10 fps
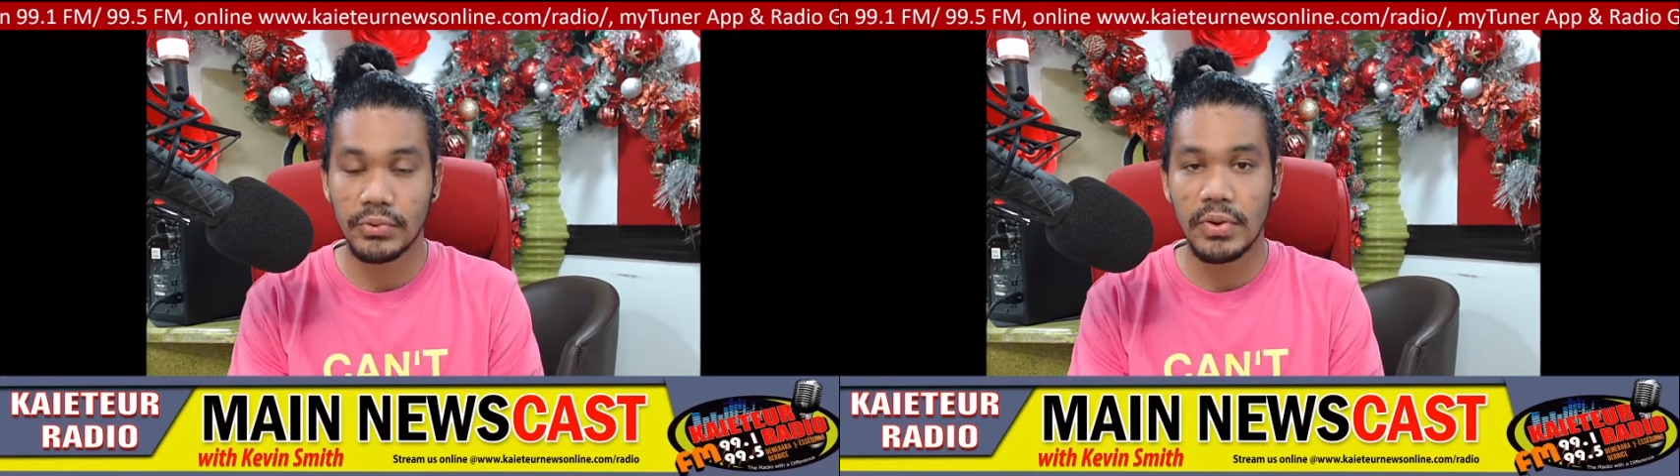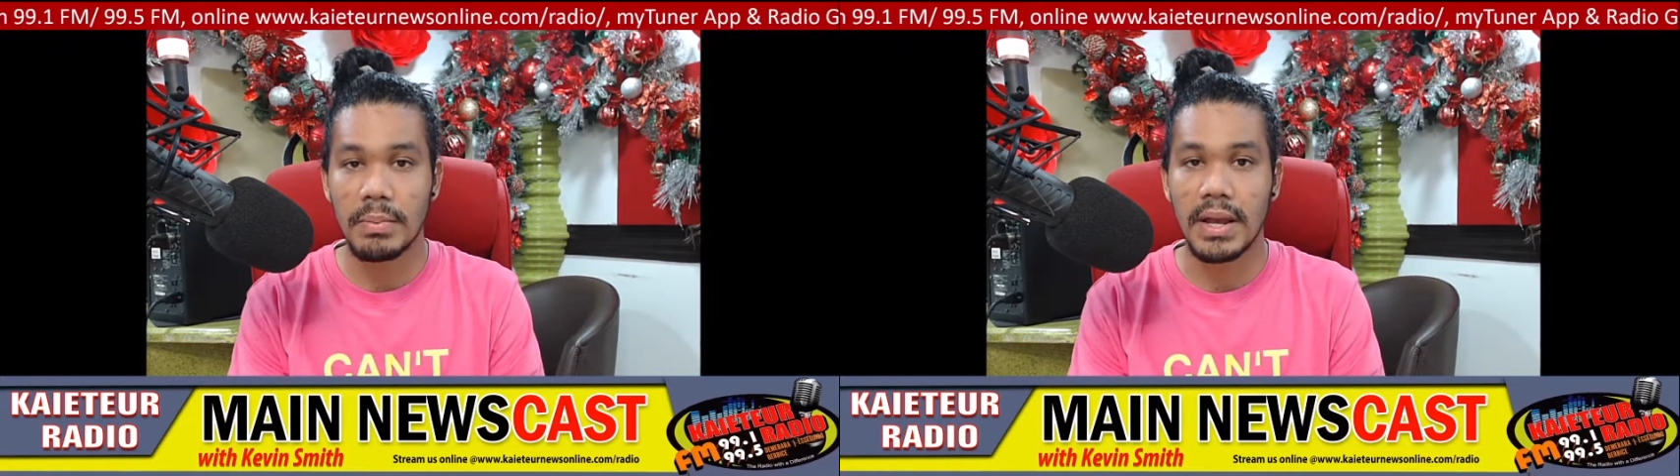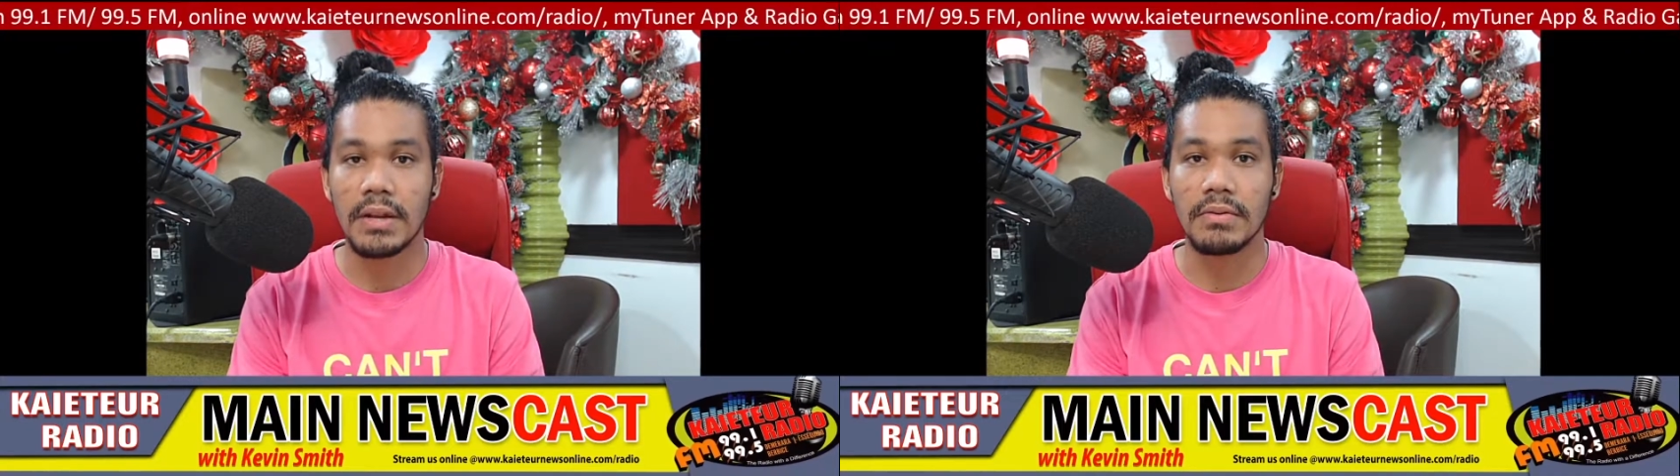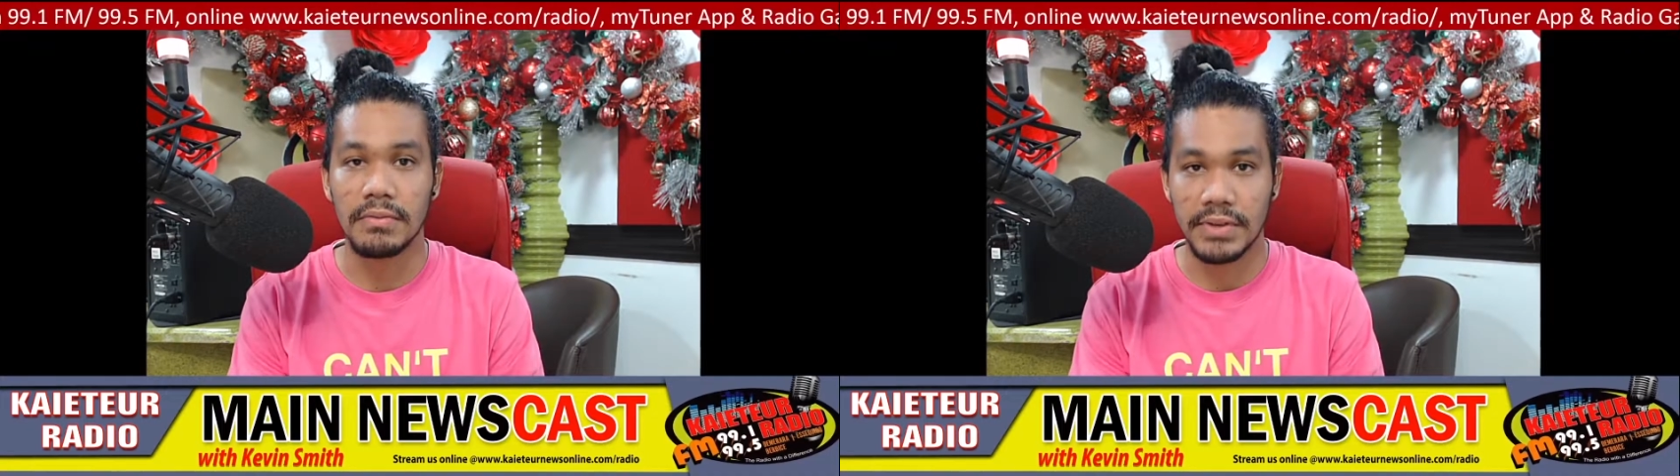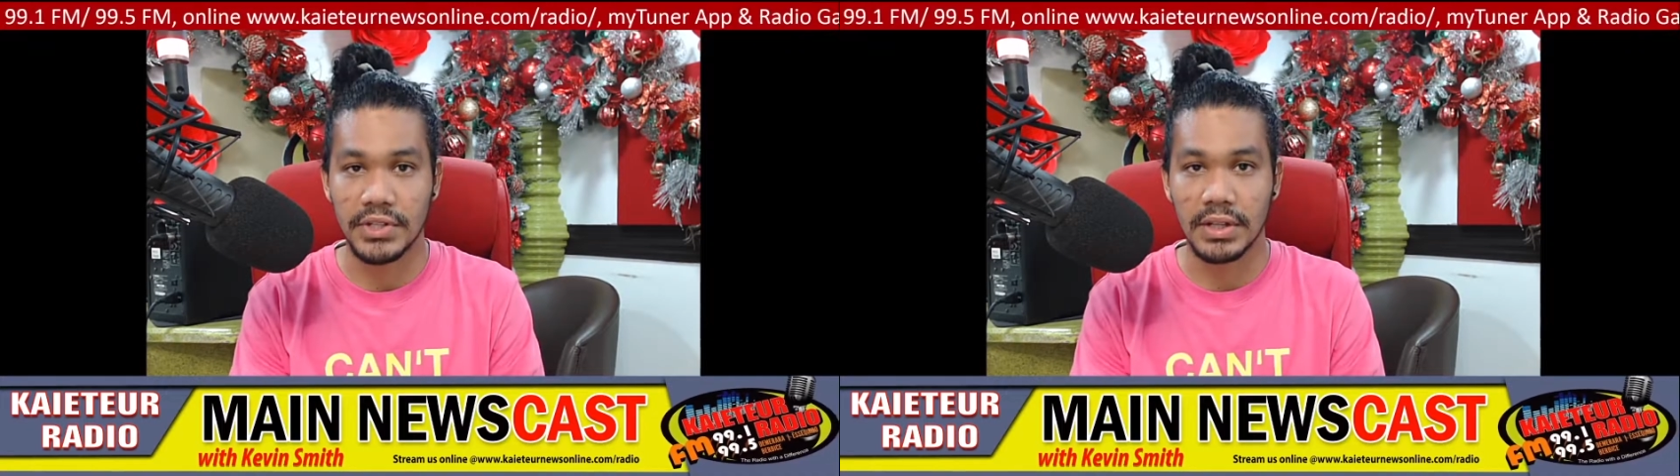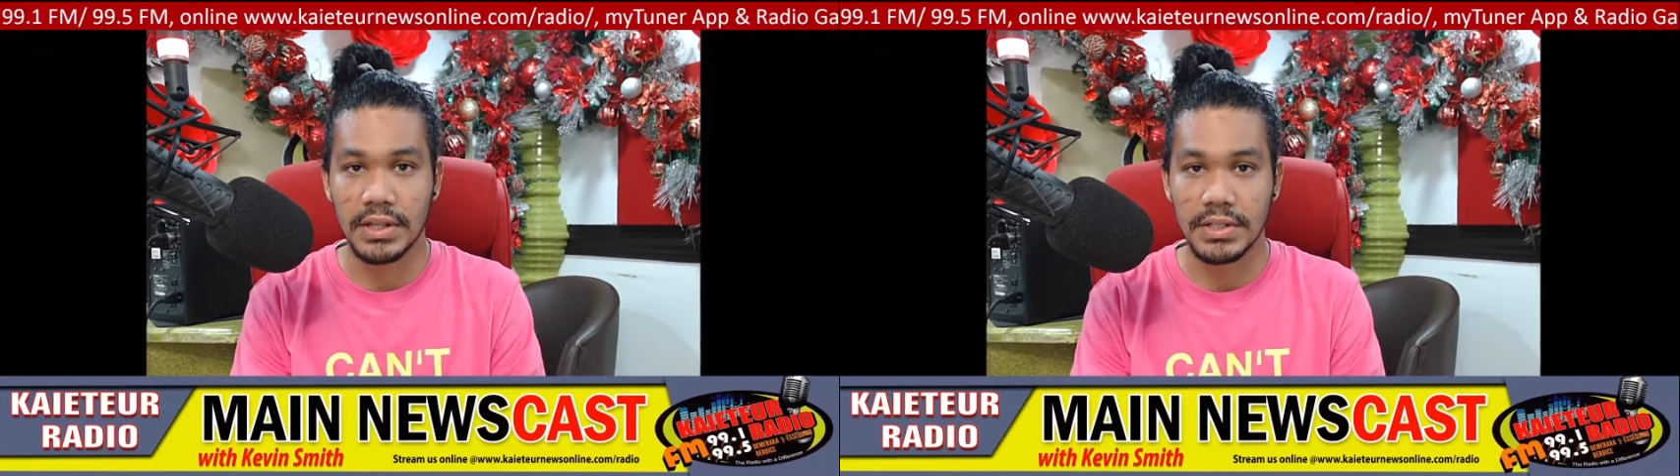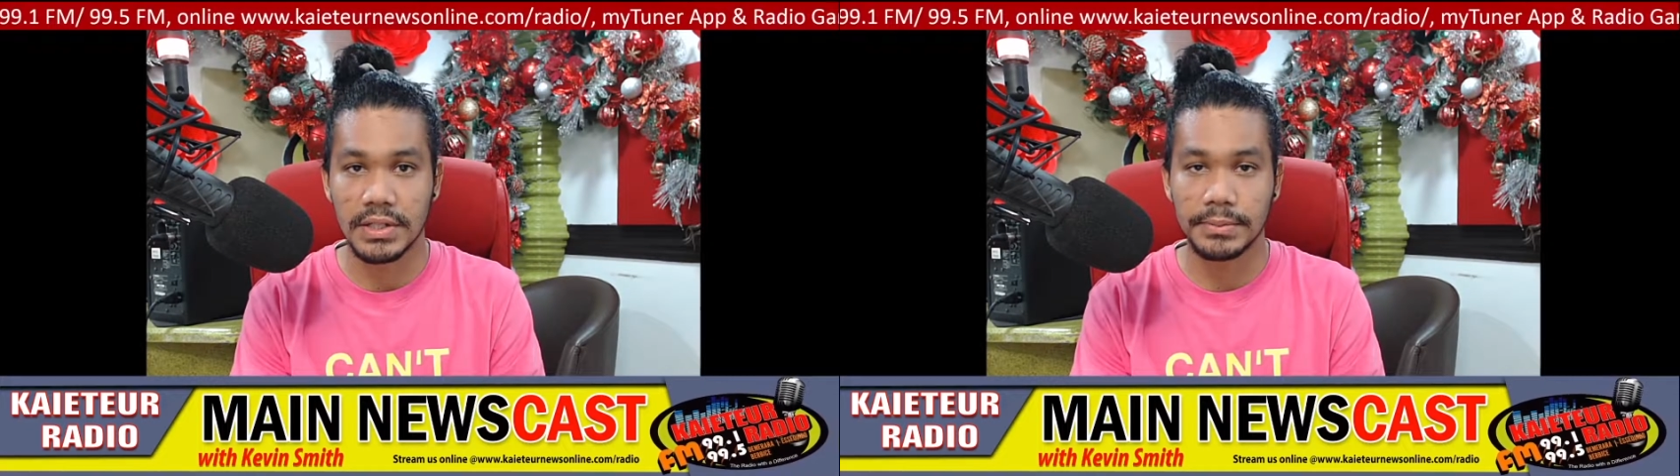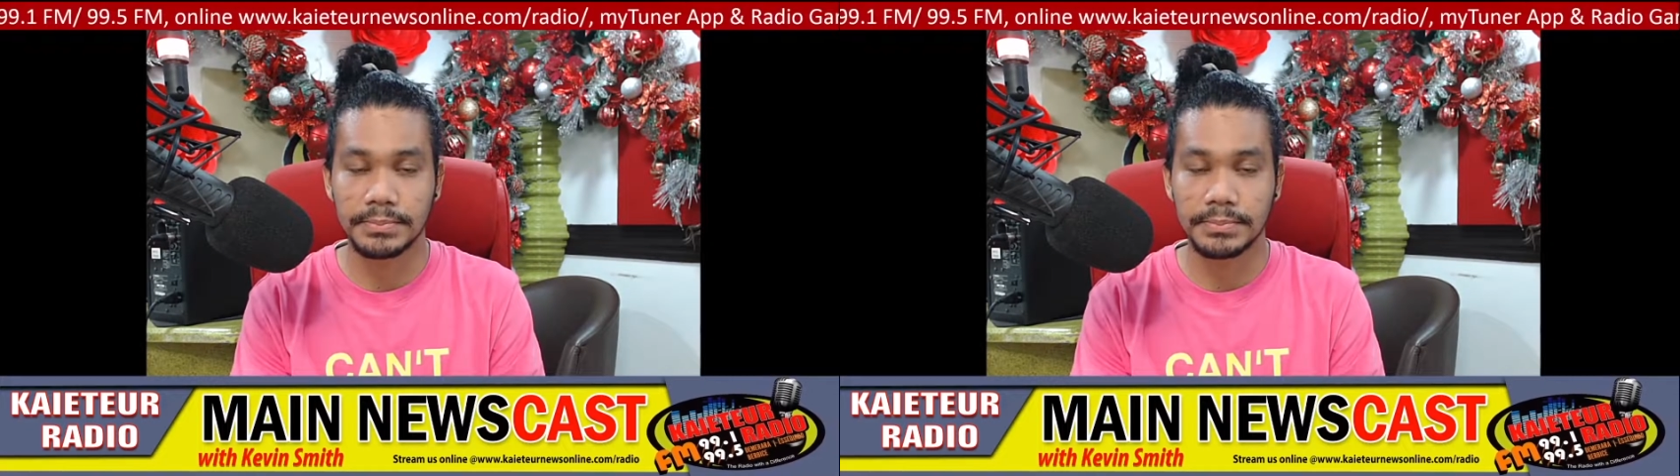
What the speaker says: to remain vigilant.